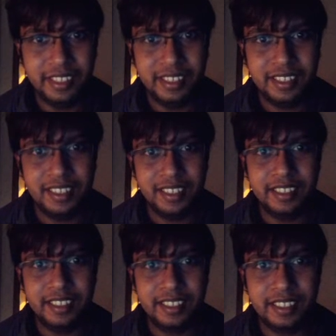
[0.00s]

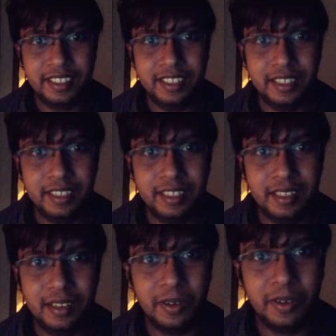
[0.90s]
is, I don't
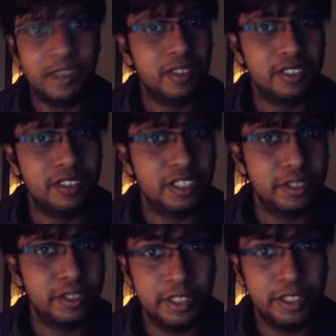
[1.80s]
know, a constant
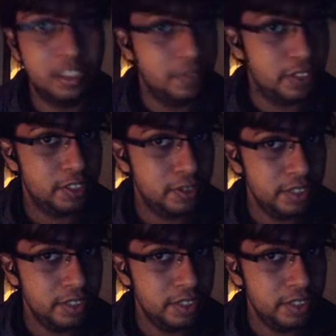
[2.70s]
user of a sword.